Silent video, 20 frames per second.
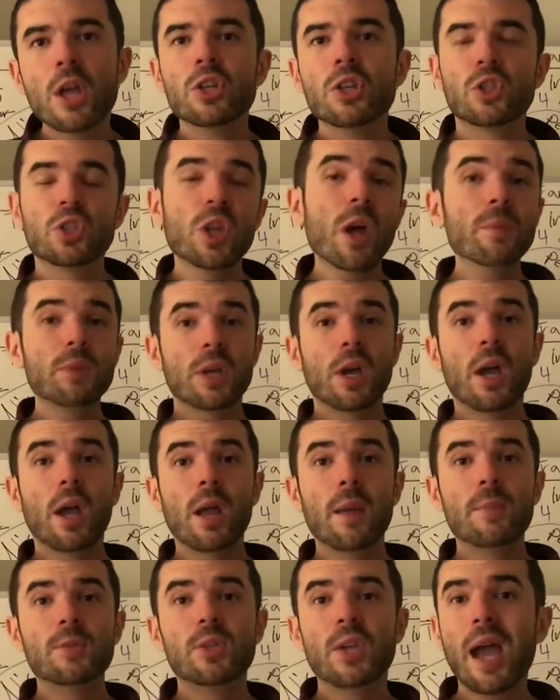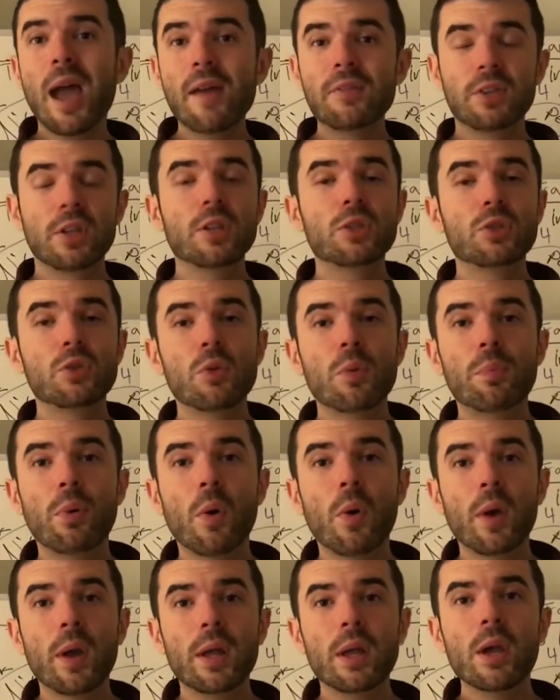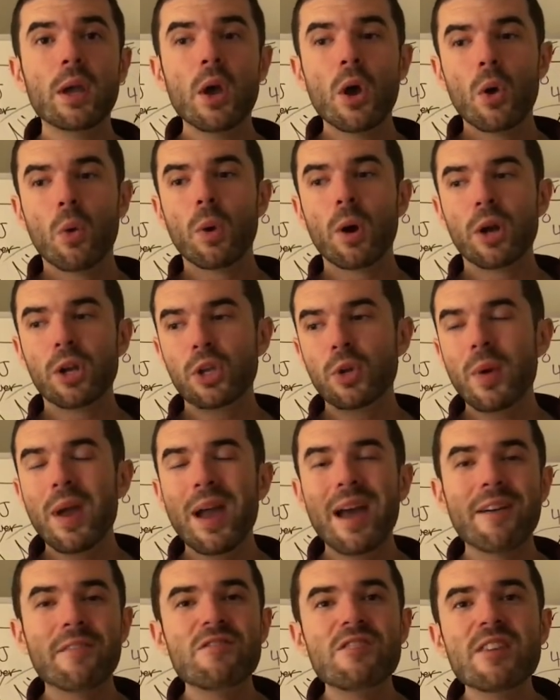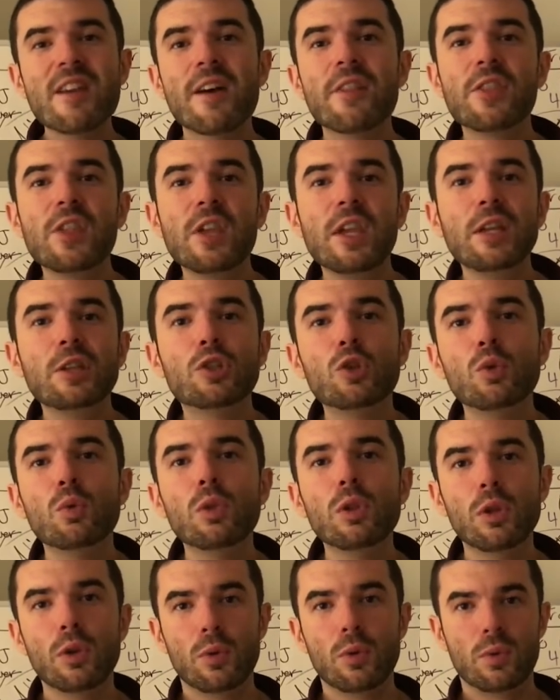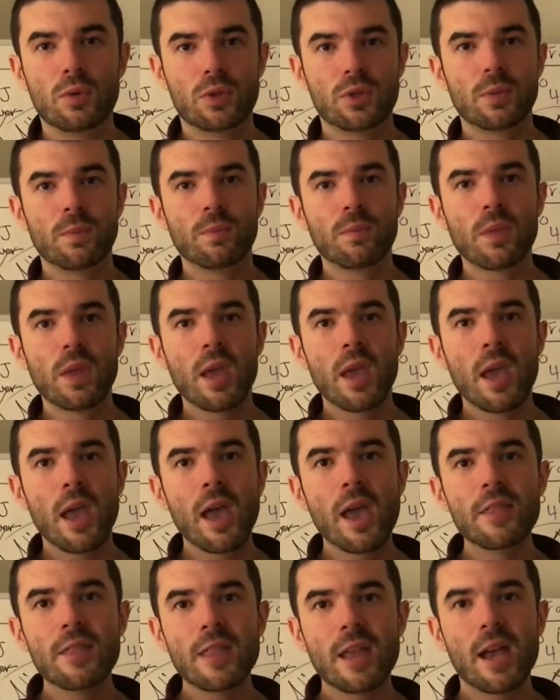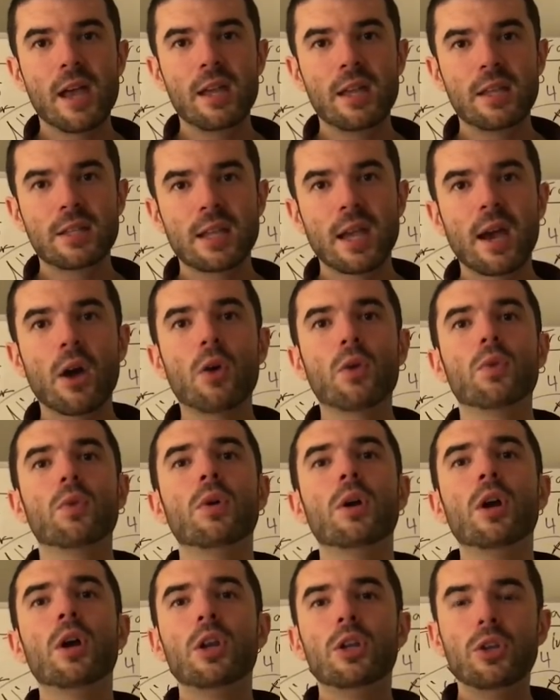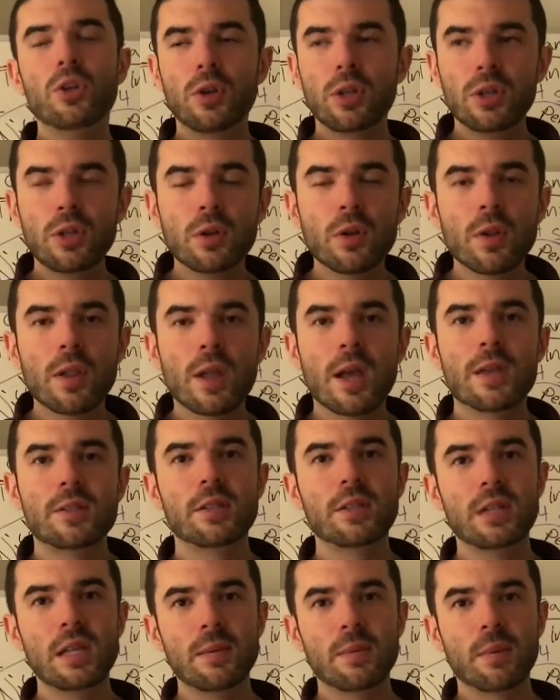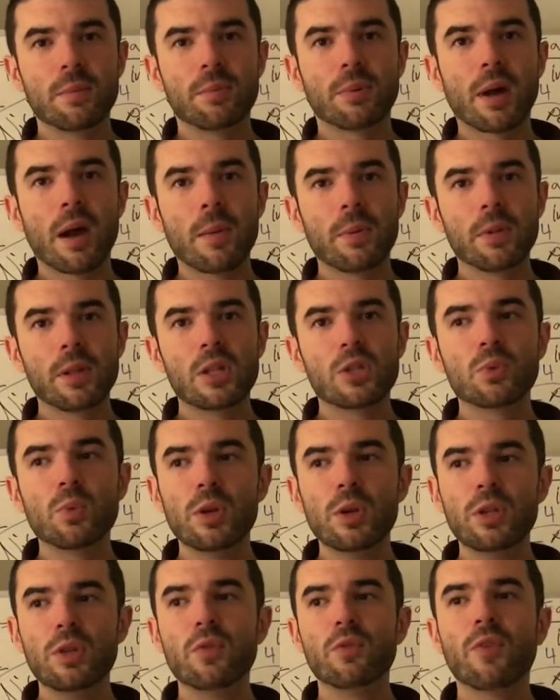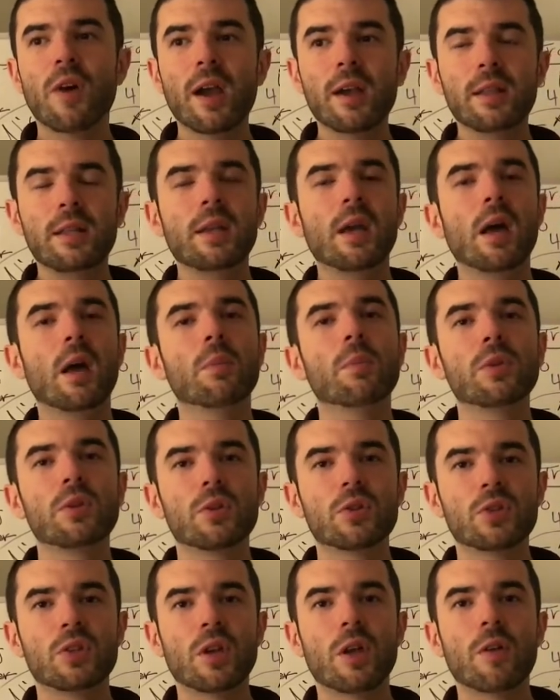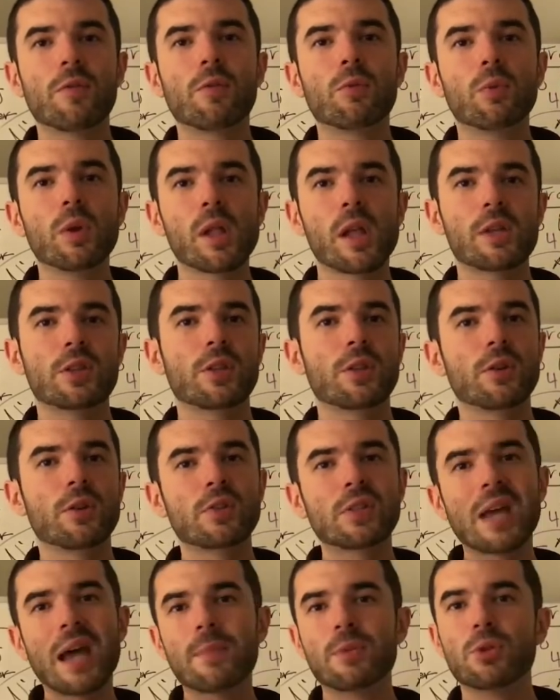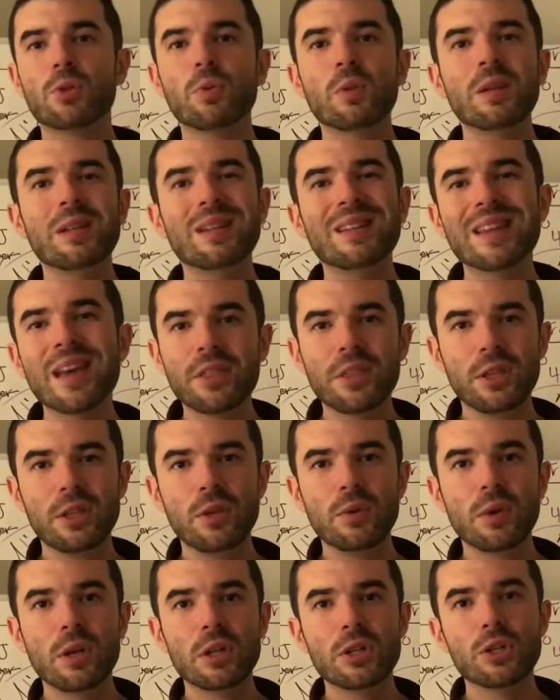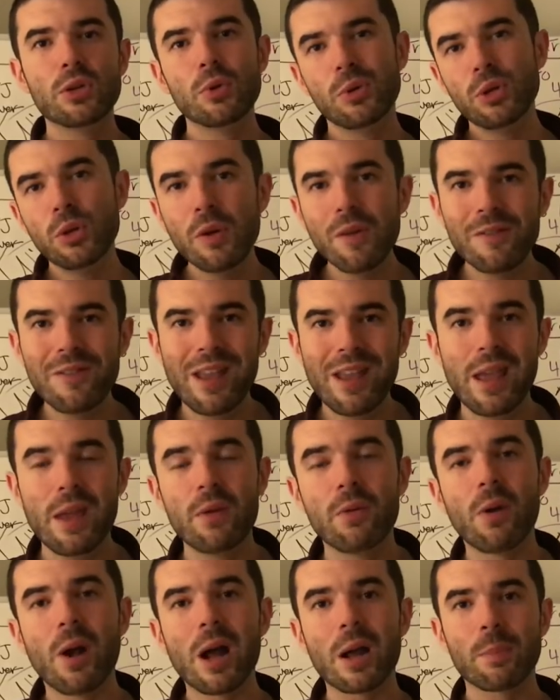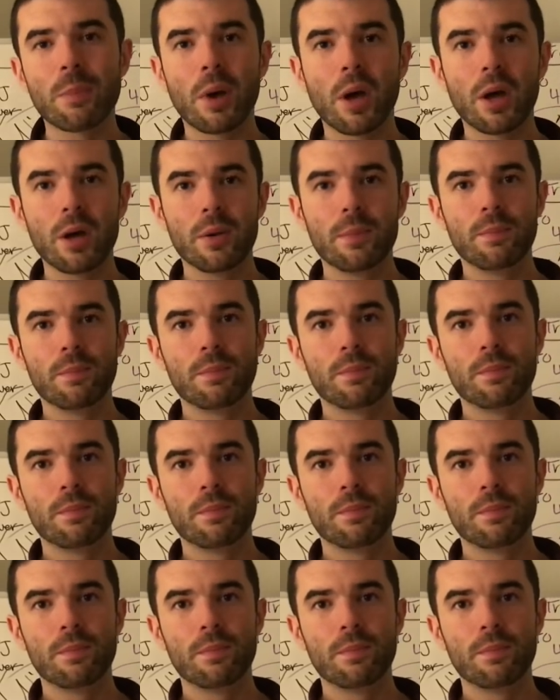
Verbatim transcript: Sometimes you have to get to a point where you have nothing to lose. And that is how you can utilize the demon properly. It's when you finally humble yourself and realize that there's absolutely nothing you can do and you have hit rock bottom.